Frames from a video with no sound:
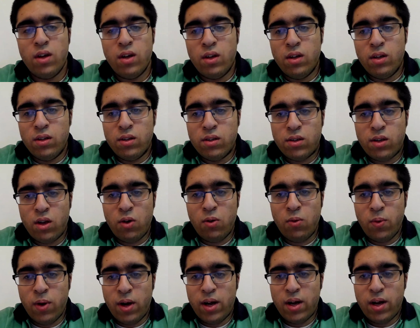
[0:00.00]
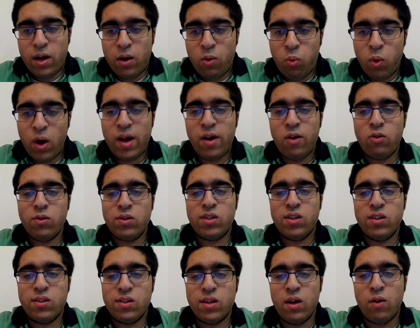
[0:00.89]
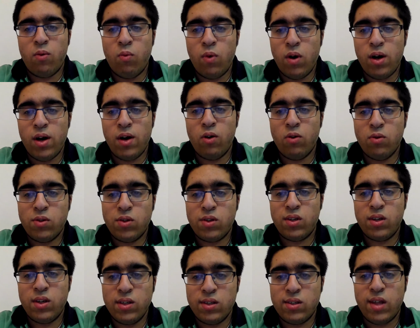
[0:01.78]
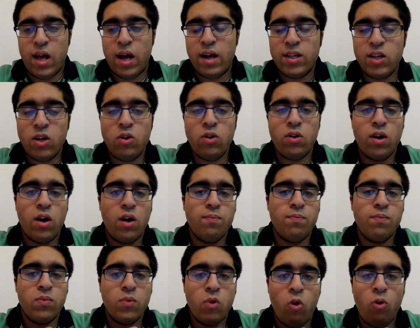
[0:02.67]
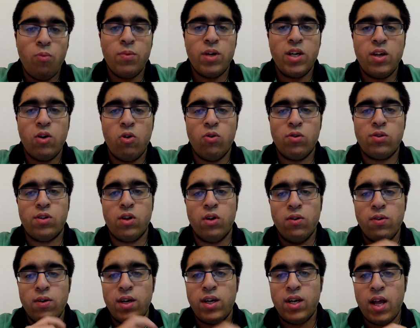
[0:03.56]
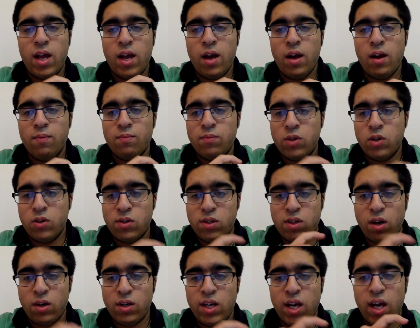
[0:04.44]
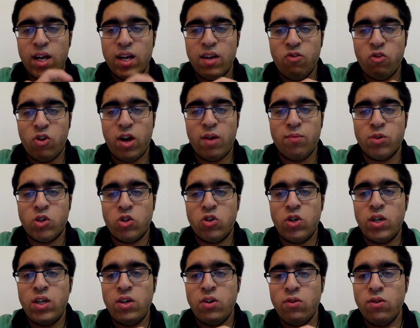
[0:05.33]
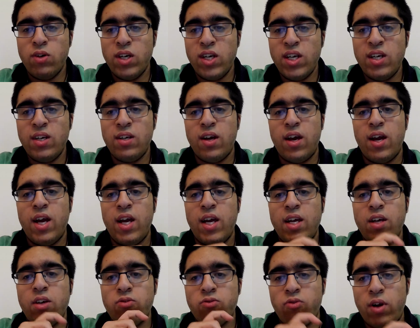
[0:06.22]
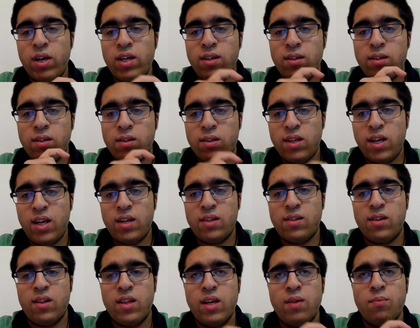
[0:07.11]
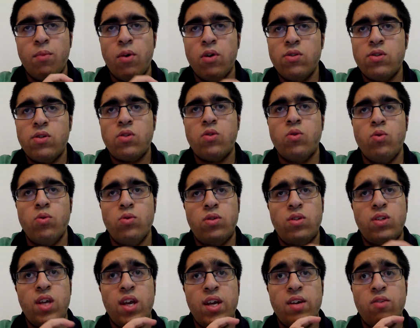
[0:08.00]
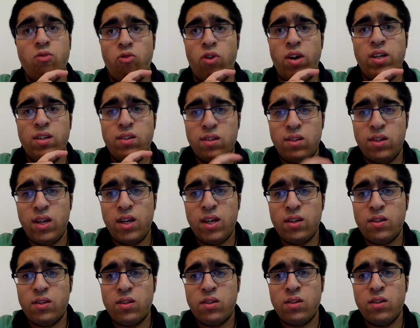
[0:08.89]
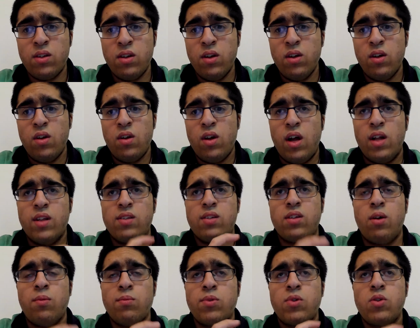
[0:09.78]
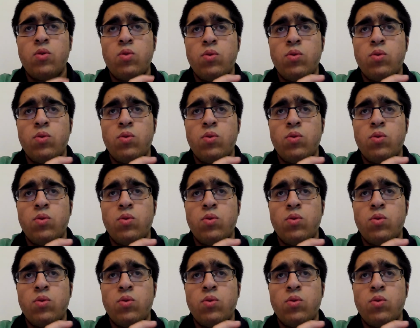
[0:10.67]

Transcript: So what else is it? What else is there? You normally also in to study A-level chemistry, you need a grade 6. I think most schools say grade 6, and some schools